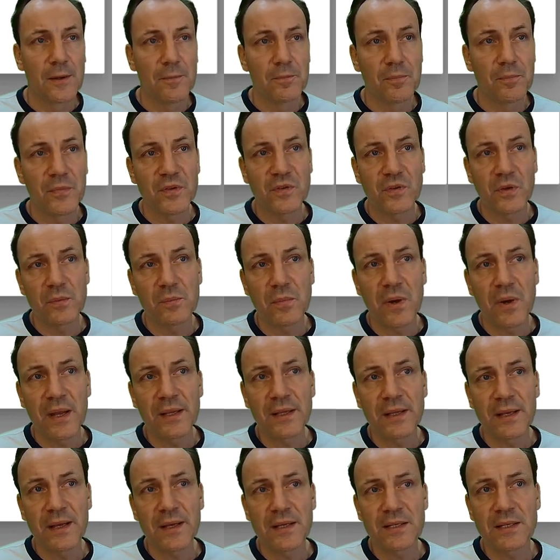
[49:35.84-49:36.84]
So in my
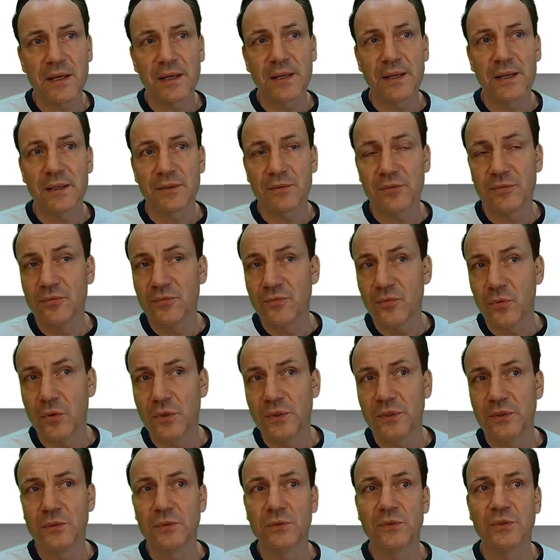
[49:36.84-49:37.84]
case, I had 4
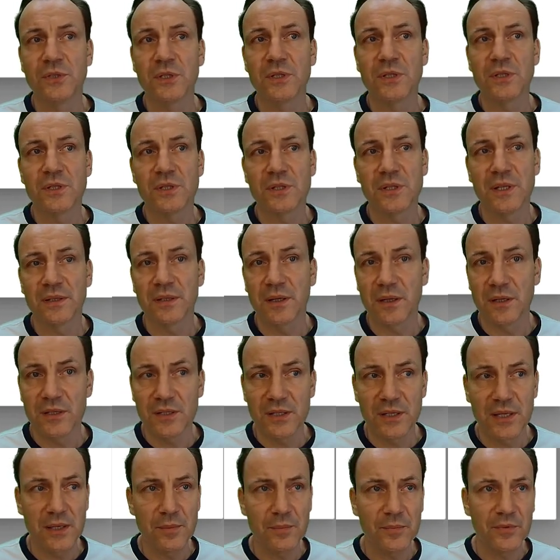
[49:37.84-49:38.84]
users that are
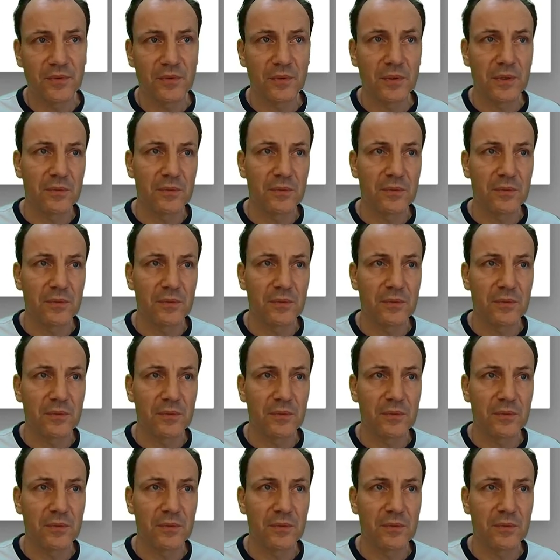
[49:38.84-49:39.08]
skipped.